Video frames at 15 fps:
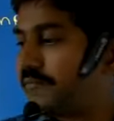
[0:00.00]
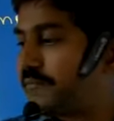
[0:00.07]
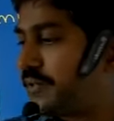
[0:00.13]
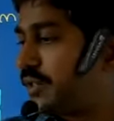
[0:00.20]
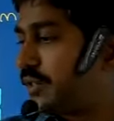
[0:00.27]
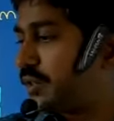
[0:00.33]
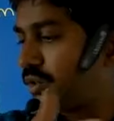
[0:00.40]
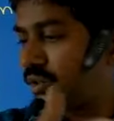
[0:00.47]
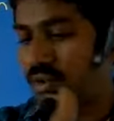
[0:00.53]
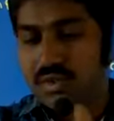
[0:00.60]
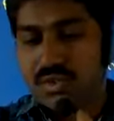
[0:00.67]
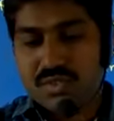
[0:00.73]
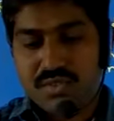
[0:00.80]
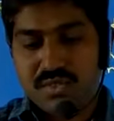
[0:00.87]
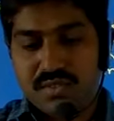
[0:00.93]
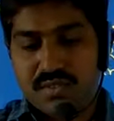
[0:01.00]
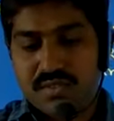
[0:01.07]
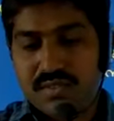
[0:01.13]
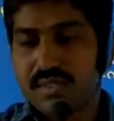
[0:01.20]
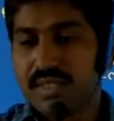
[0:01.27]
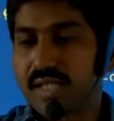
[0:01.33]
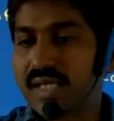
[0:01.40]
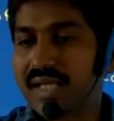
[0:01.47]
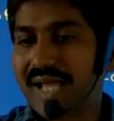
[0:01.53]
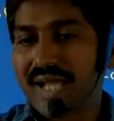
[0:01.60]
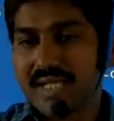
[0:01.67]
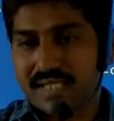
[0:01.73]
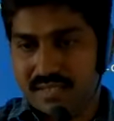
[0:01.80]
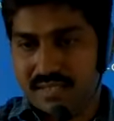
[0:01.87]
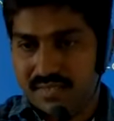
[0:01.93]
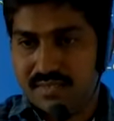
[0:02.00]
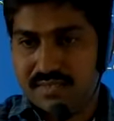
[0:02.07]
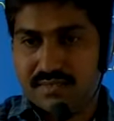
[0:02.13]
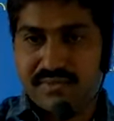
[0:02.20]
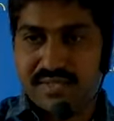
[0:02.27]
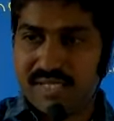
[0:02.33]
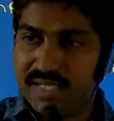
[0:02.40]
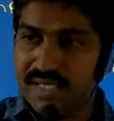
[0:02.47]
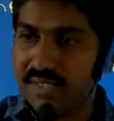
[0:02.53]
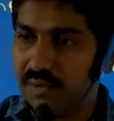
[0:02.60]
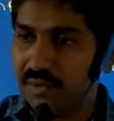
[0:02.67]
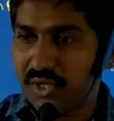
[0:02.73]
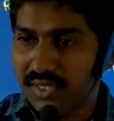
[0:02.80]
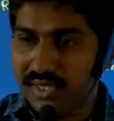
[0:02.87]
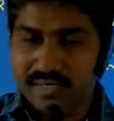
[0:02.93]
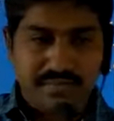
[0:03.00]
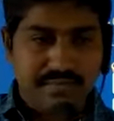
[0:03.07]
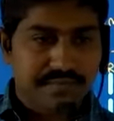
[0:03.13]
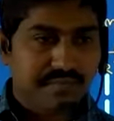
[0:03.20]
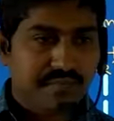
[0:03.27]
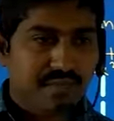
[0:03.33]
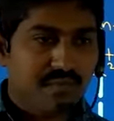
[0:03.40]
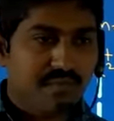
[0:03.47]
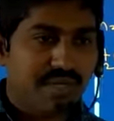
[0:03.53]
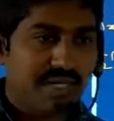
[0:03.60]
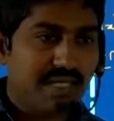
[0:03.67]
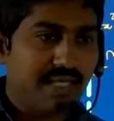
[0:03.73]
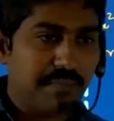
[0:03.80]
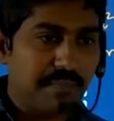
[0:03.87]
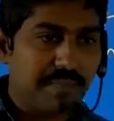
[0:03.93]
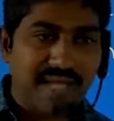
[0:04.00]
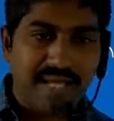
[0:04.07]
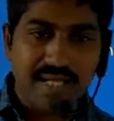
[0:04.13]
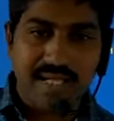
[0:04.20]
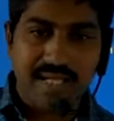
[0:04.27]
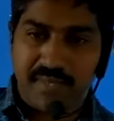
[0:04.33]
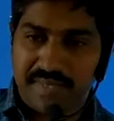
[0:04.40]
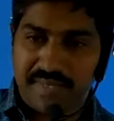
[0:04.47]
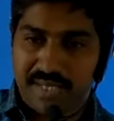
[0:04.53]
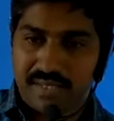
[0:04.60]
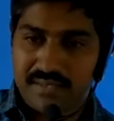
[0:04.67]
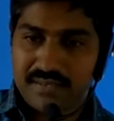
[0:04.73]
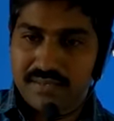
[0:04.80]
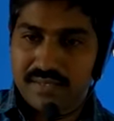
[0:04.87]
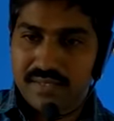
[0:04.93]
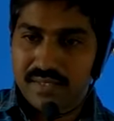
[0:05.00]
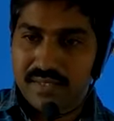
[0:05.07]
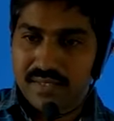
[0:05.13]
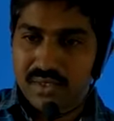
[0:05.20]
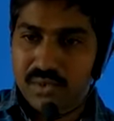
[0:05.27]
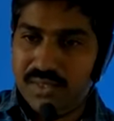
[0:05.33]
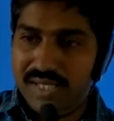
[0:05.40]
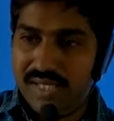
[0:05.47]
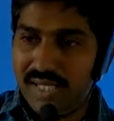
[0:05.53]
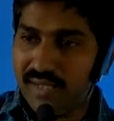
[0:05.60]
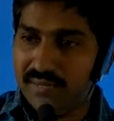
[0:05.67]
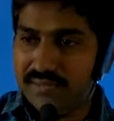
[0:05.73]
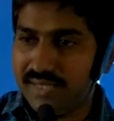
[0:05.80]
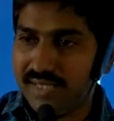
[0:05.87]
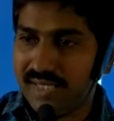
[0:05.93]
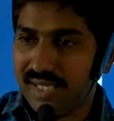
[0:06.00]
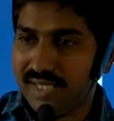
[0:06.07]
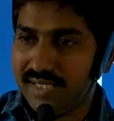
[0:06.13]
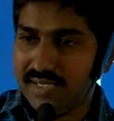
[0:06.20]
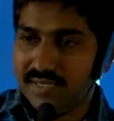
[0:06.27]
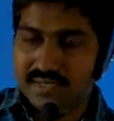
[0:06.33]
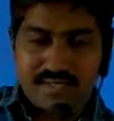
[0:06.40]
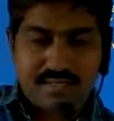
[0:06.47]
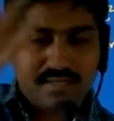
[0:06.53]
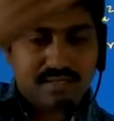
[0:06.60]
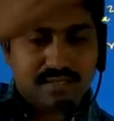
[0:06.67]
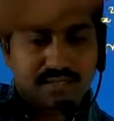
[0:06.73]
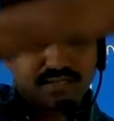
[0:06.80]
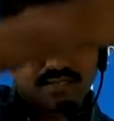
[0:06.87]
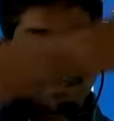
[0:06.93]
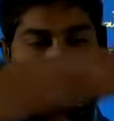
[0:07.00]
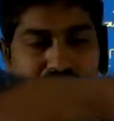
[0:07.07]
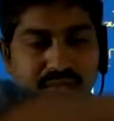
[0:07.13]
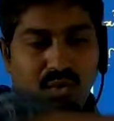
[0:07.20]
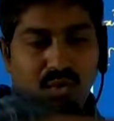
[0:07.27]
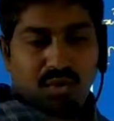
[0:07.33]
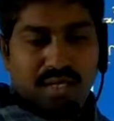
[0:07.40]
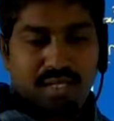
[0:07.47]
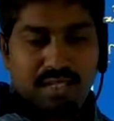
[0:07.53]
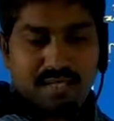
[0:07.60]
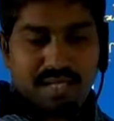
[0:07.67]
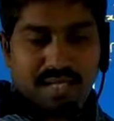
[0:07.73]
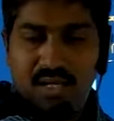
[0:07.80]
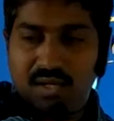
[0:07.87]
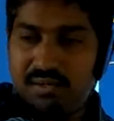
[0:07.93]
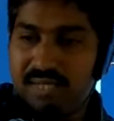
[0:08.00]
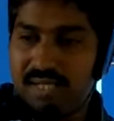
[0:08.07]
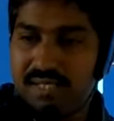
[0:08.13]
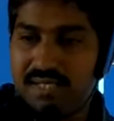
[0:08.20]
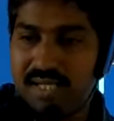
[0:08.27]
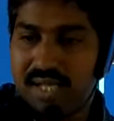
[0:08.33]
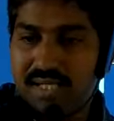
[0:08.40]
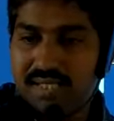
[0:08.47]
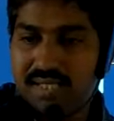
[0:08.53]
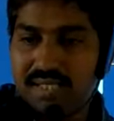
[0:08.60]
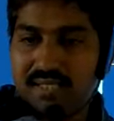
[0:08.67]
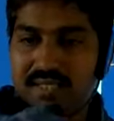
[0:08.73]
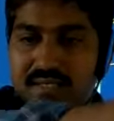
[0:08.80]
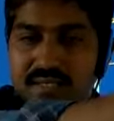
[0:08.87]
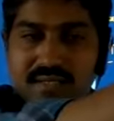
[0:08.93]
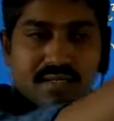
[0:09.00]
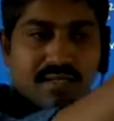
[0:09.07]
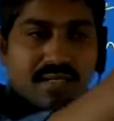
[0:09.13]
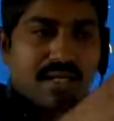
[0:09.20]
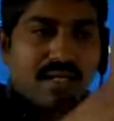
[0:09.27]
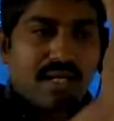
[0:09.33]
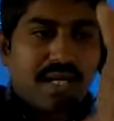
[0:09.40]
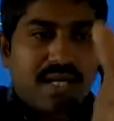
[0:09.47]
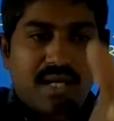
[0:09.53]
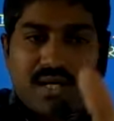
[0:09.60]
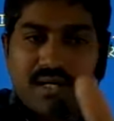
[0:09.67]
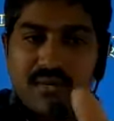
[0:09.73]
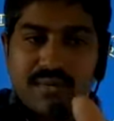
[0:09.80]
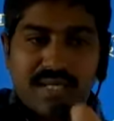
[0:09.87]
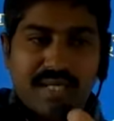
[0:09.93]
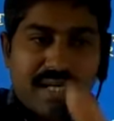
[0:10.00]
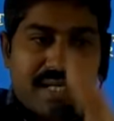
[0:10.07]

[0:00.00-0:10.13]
if you use three axes for any body, for any plane lamina, you can have three axes. One is along x-axis, along